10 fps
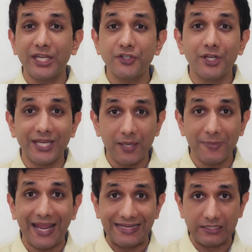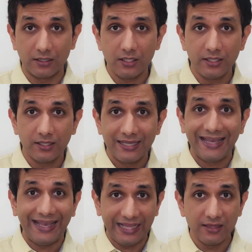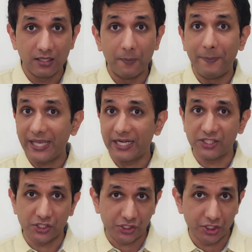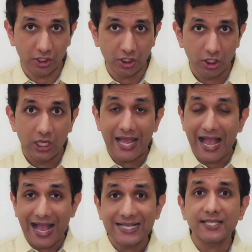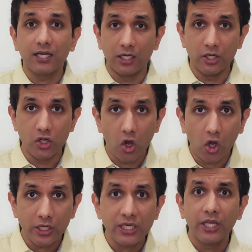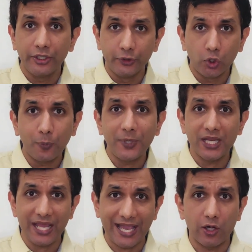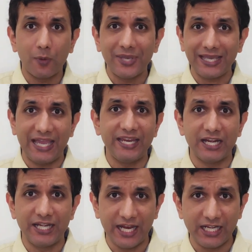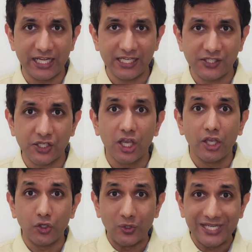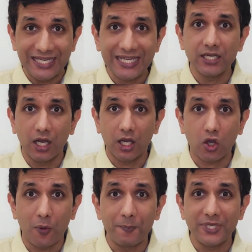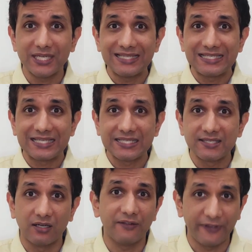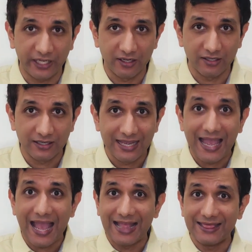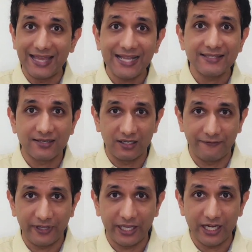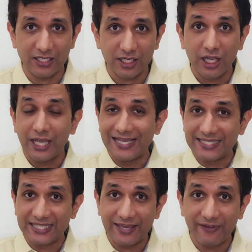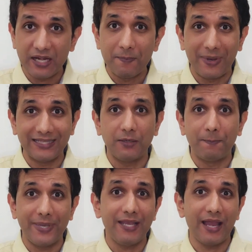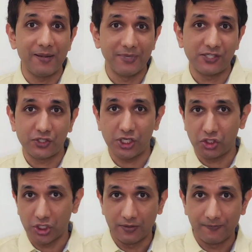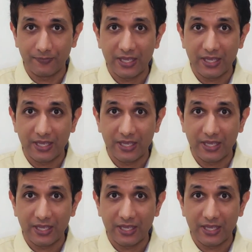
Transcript: get your name entered in the BIG Register, as a non-European Economic Area dentist, you need a competence certificate, and that certificate is given by the BIG administration.